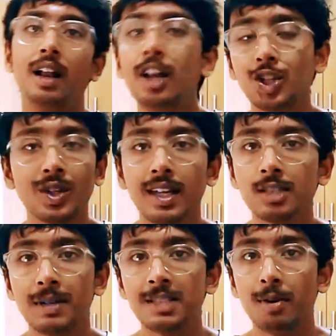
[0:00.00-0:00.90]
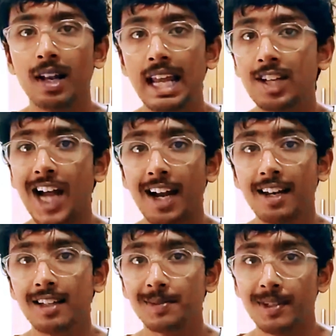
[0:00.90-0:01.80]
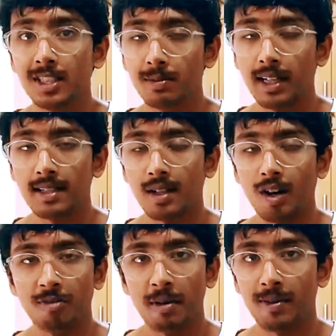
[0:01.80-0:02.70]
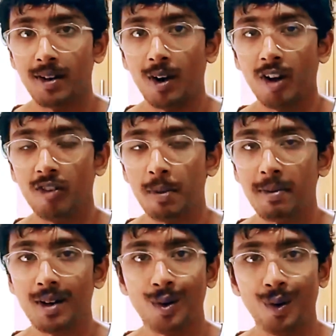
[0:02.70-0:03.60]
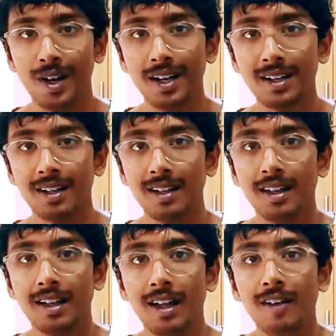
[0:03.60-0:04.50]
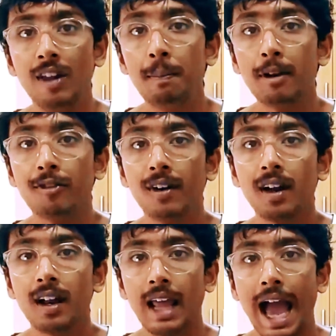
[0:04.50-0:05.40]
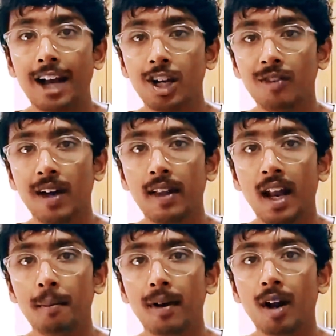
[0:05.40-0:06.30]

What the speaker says: Le-Chatelier's principle, Le-Chatelier's principle, as a lot of you people call it, will prefer a reaction where the number